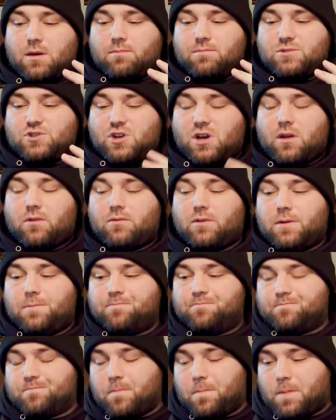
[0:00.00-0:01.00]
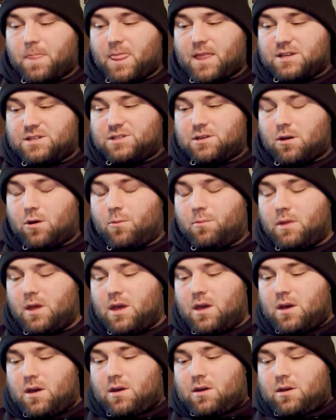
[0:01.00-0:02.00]
genre. So,
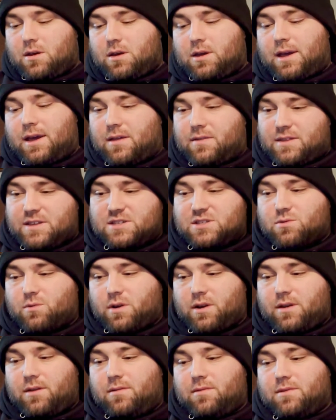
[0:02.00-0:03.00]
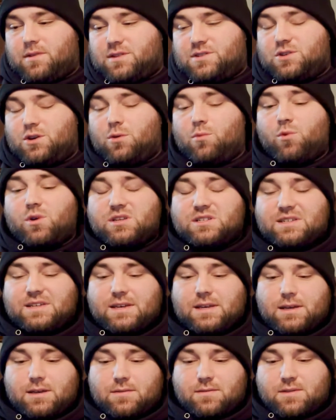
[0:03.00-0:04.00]
in this story, The Tomb, we
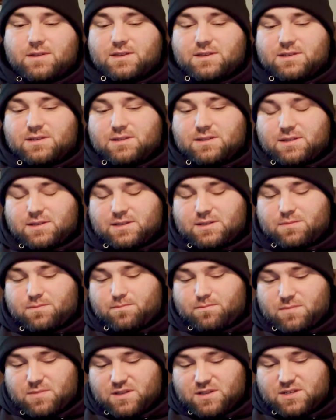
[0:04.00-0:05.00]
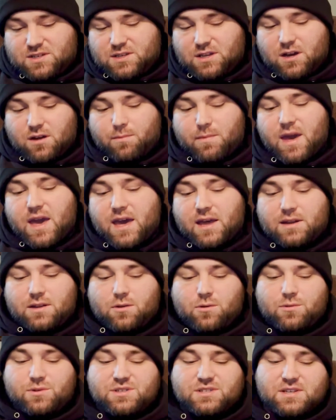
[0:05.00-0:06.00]
see this young man
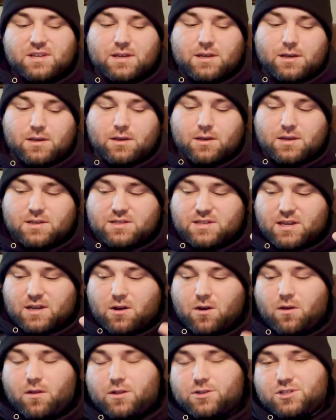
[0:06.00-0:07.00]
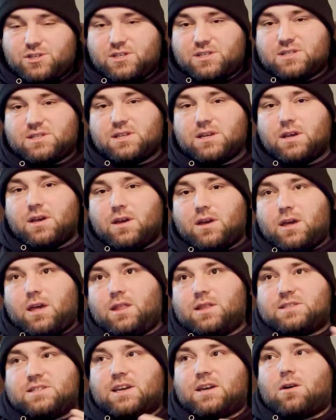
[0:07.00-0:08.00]
who's seeing a psychologist,
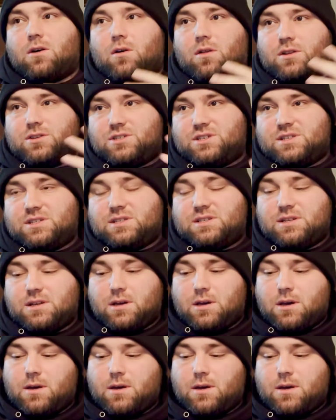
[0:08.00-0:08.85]
and the psychologist